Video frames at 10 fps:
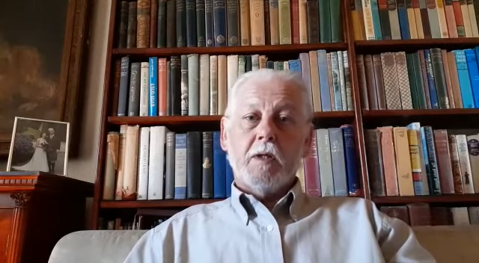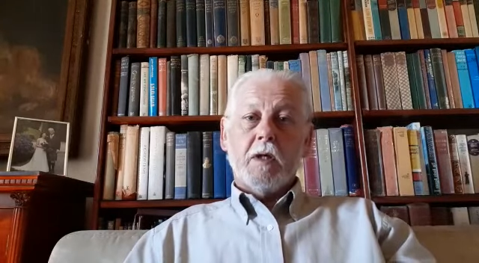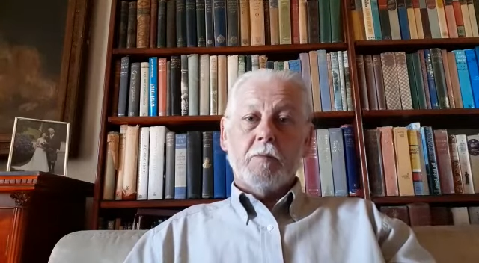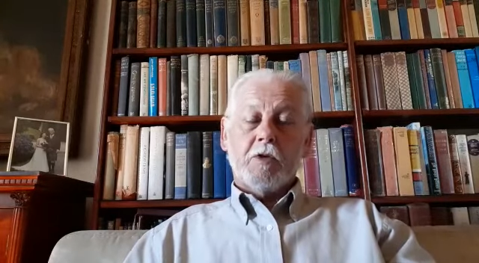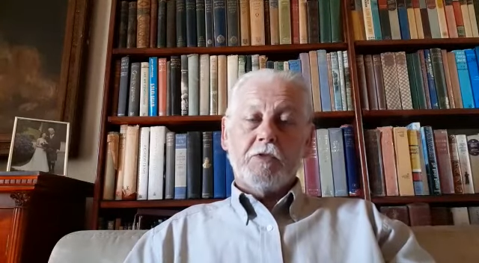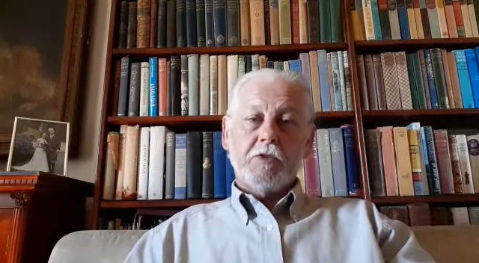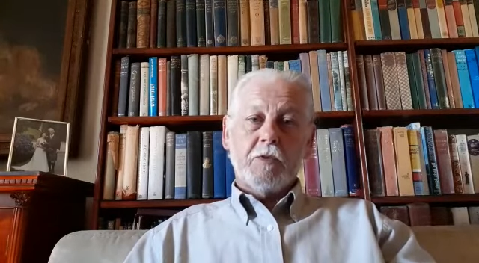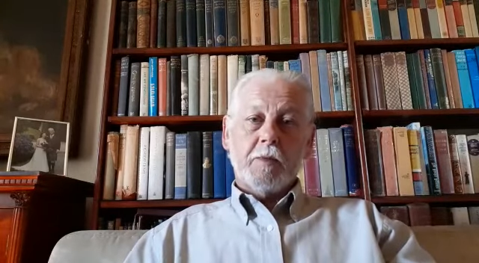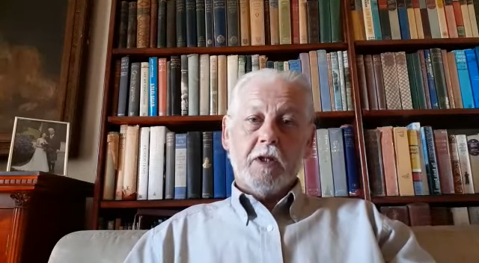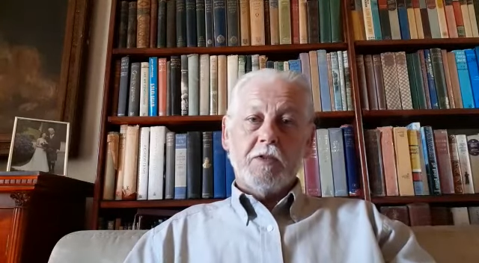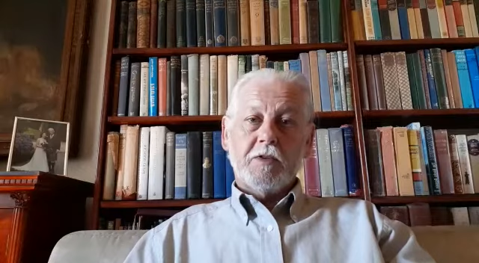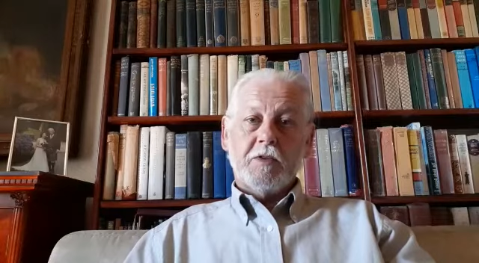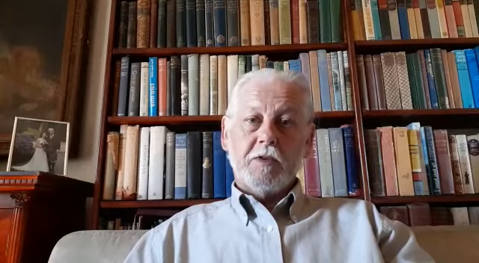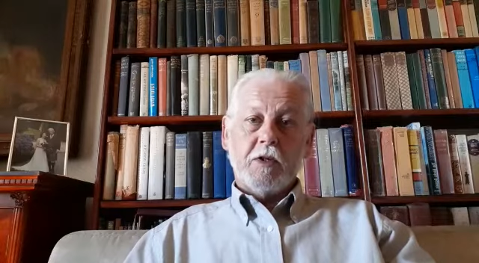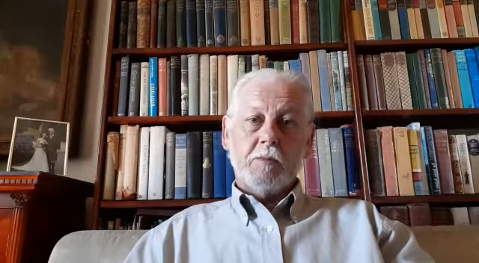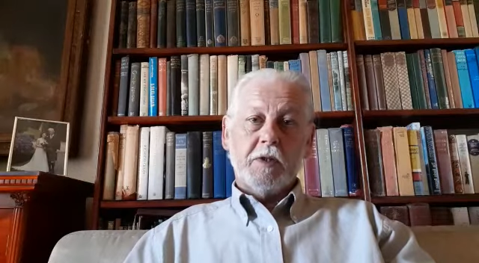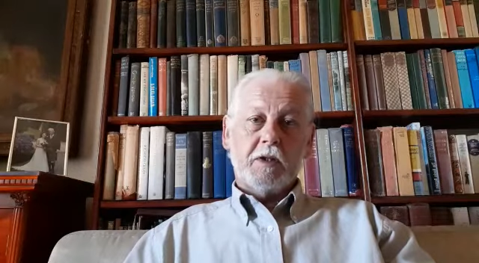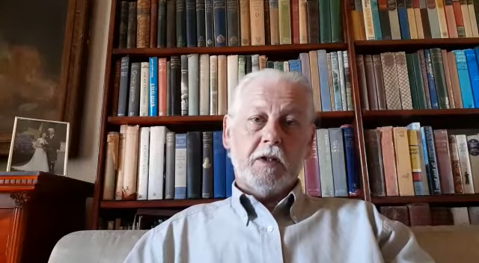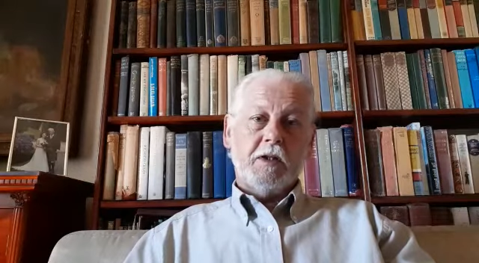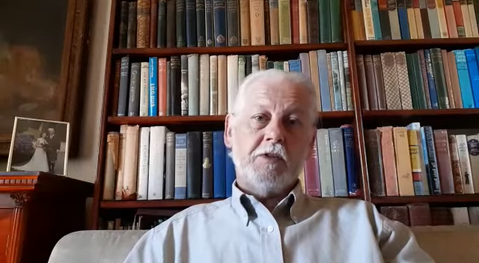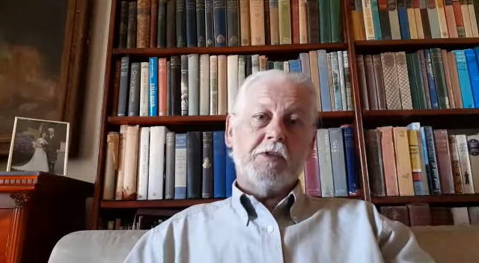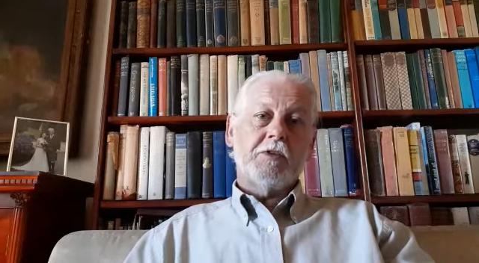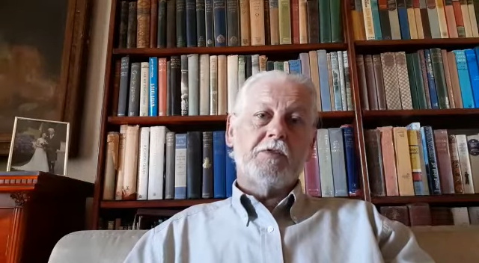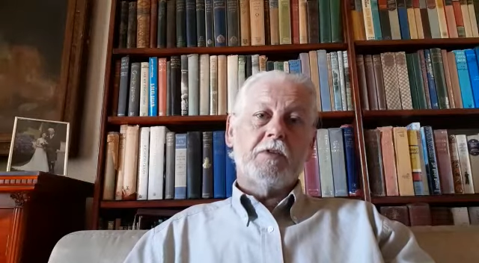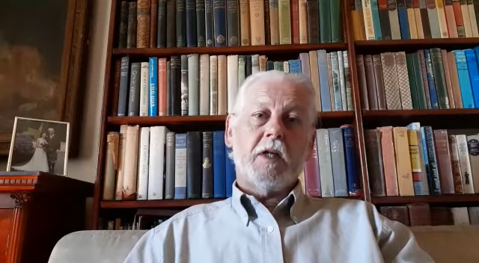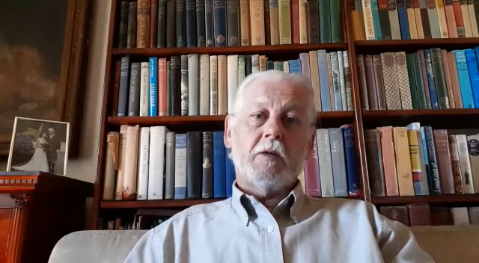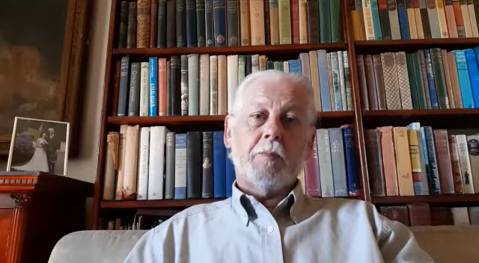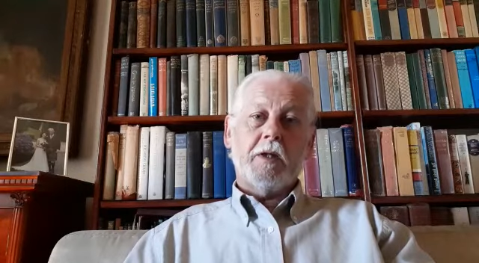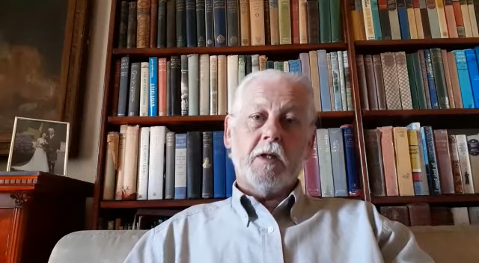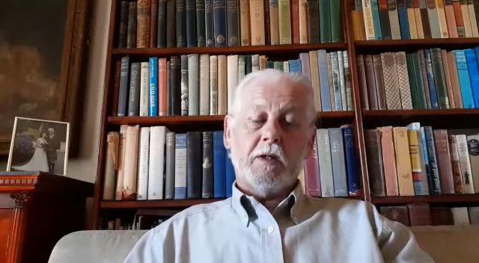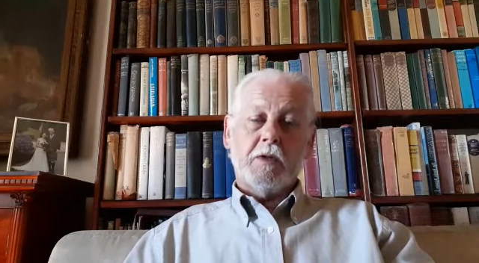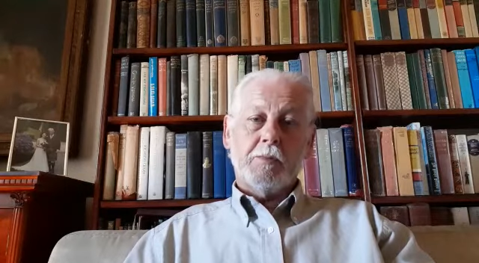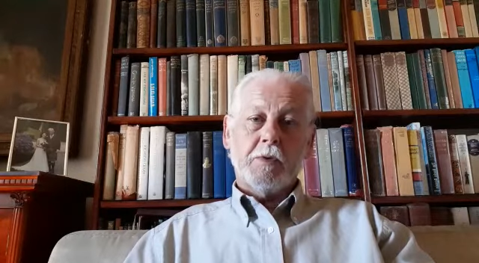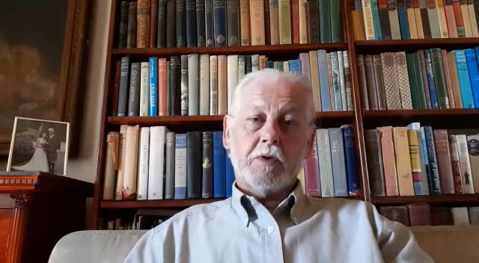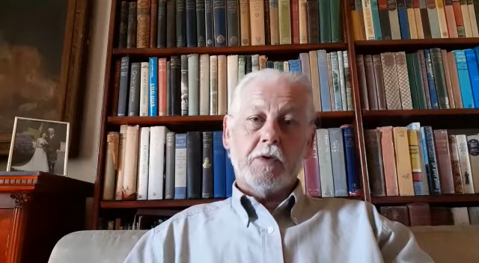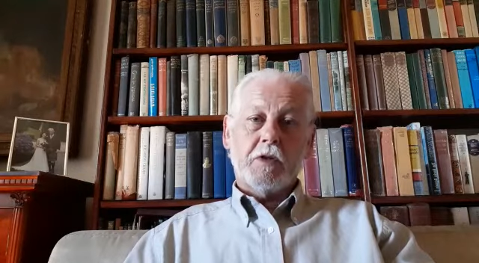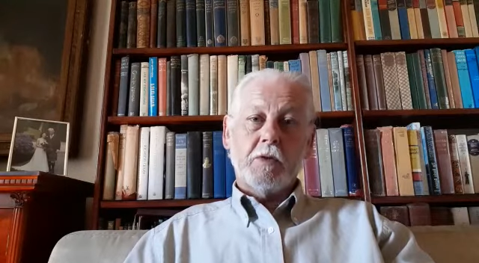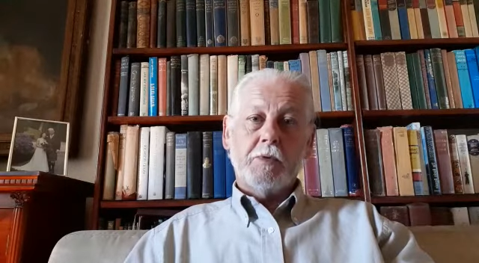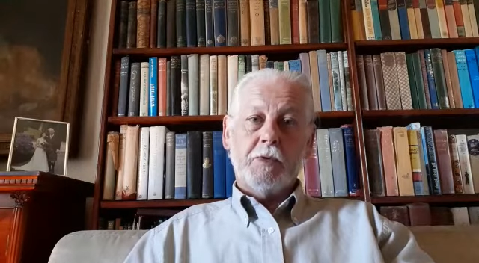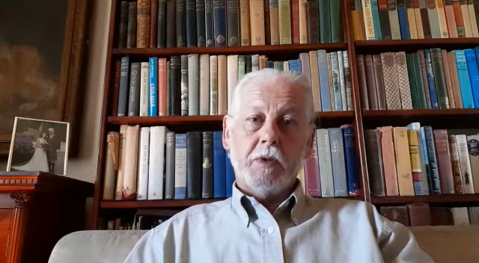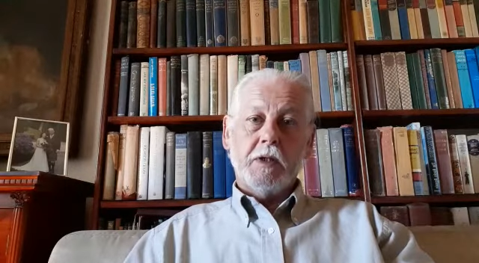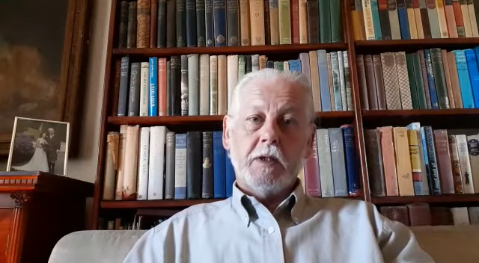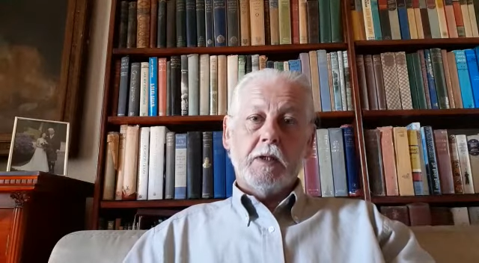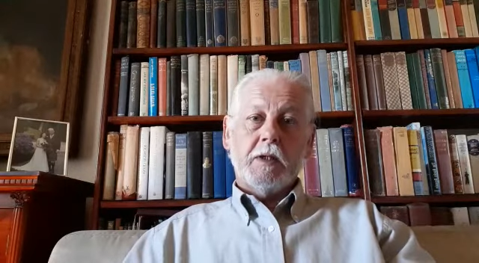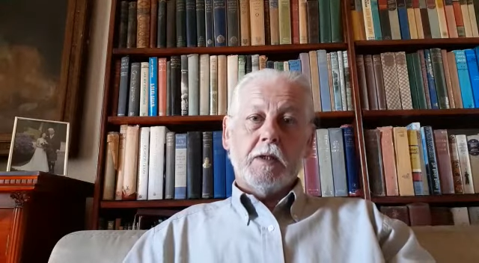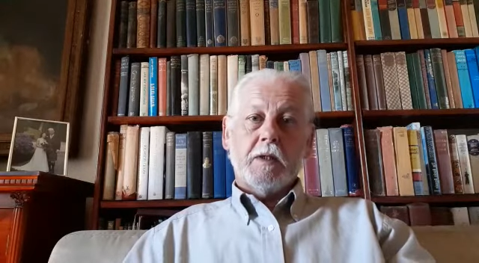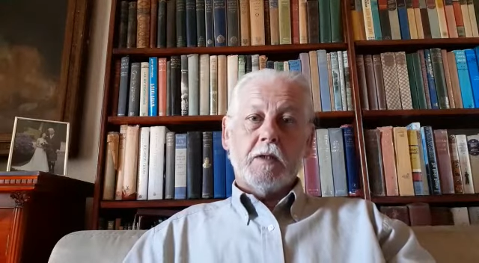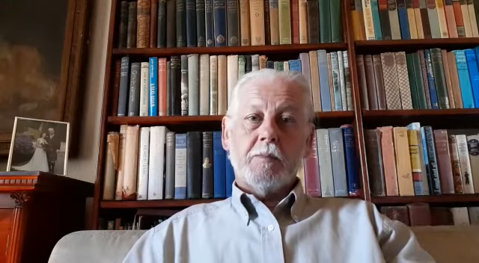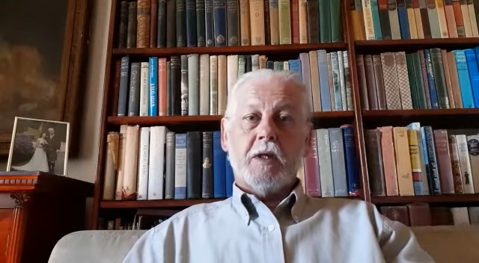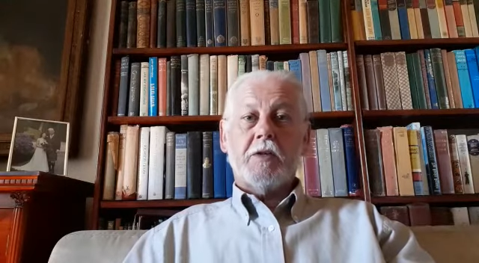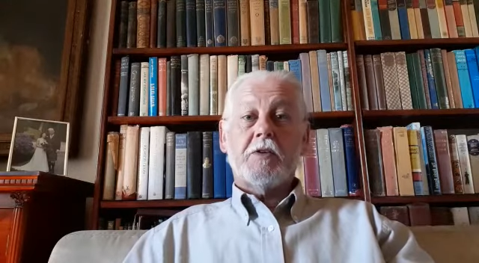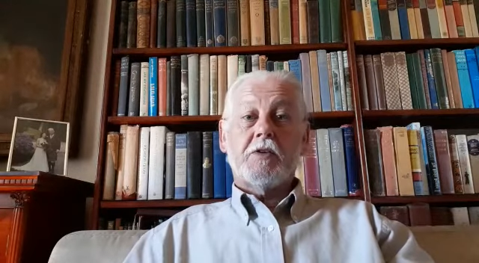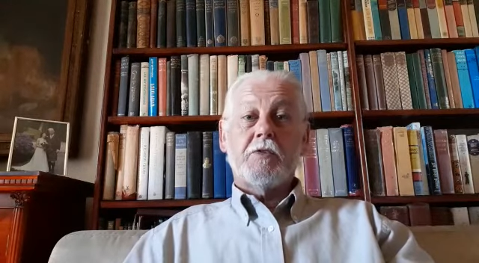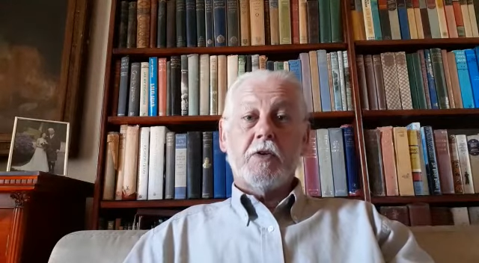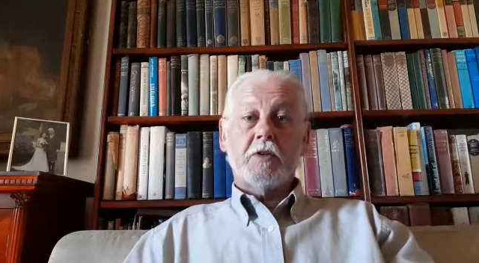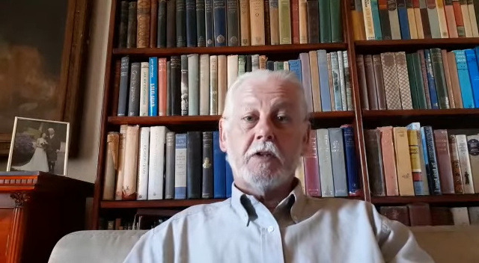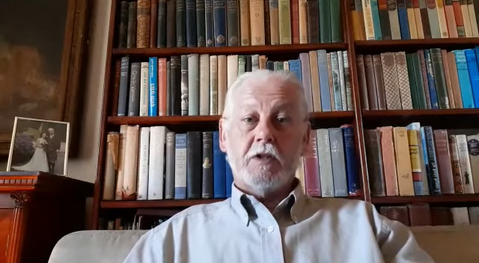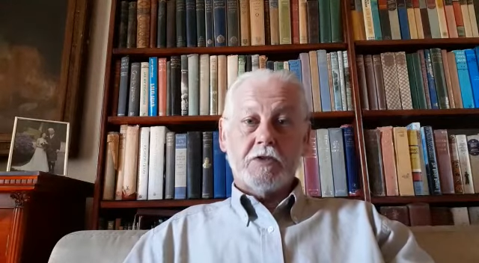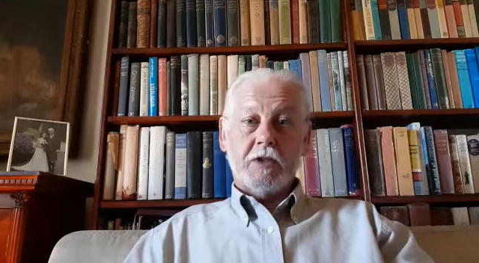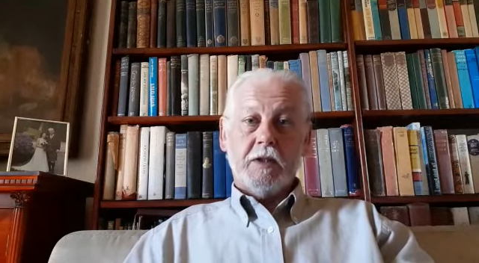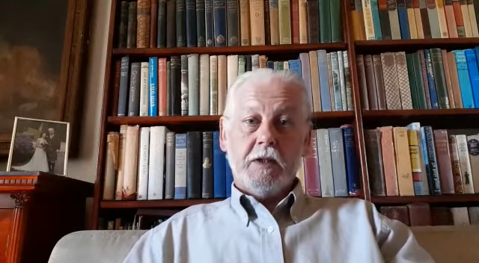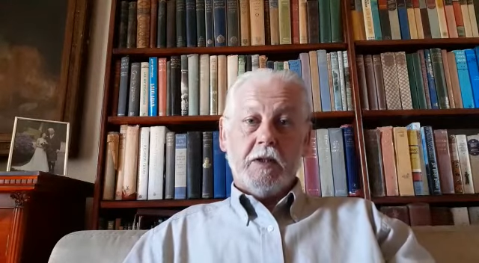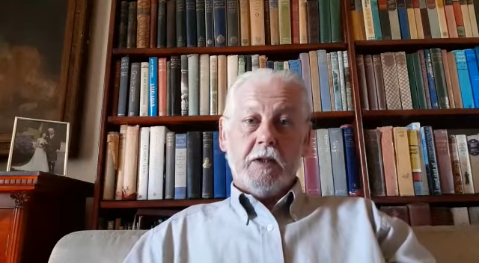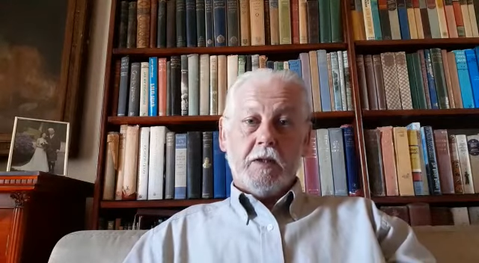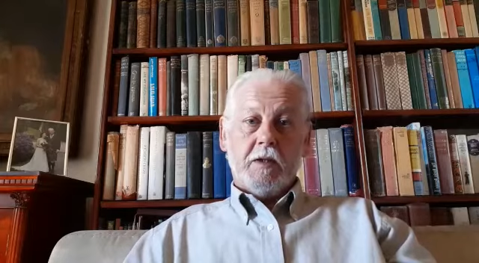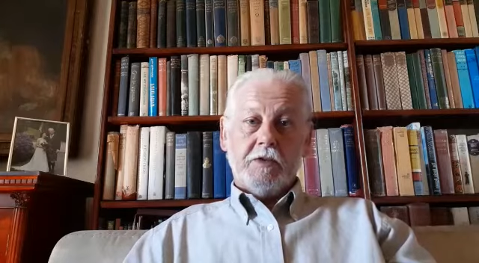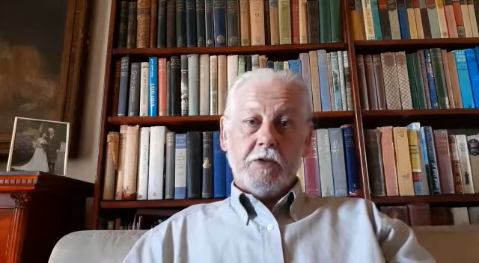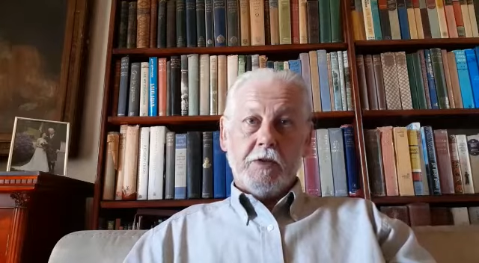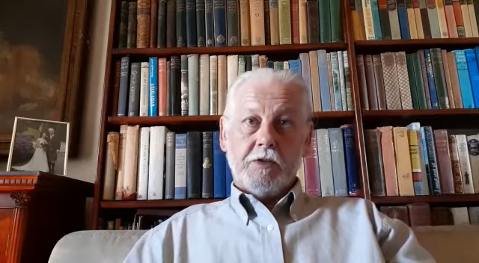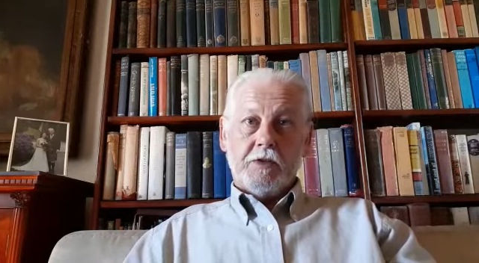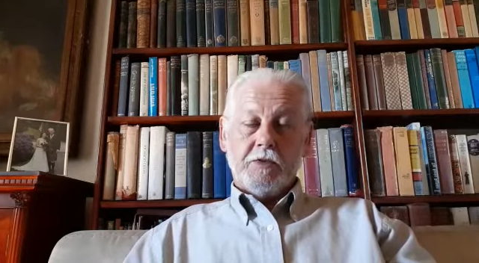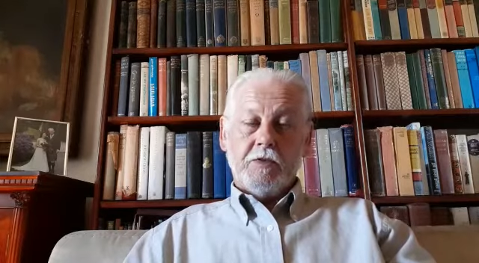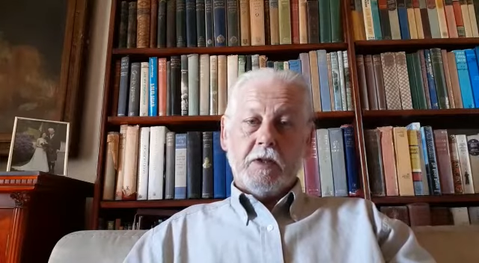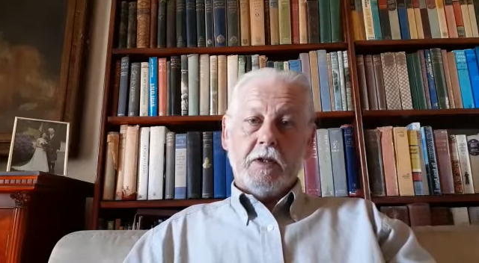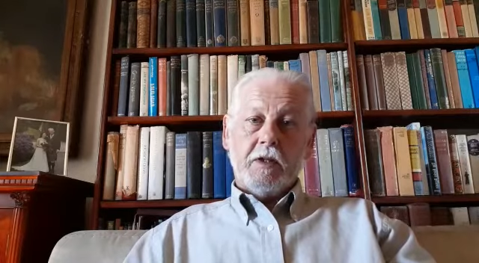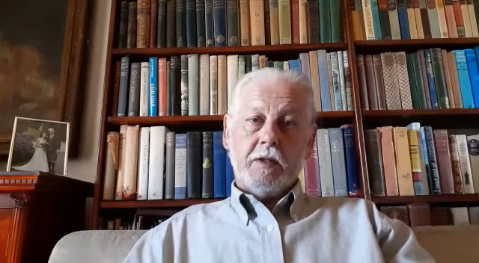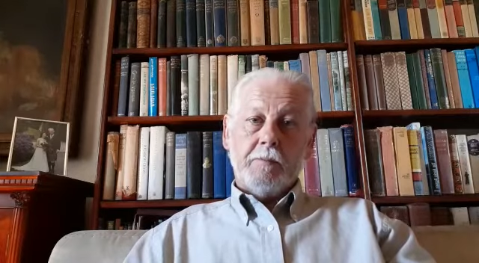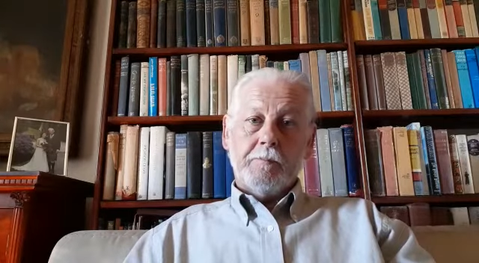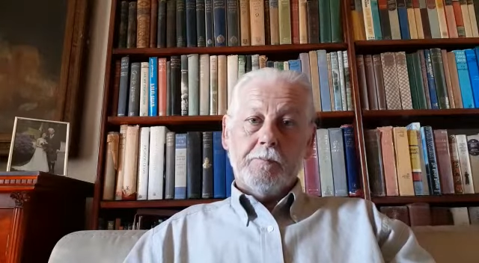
I'm often reminded of the opening lines of L.P. Hartley's book, The Go-Between. The past is a foreign country. They do things differently there.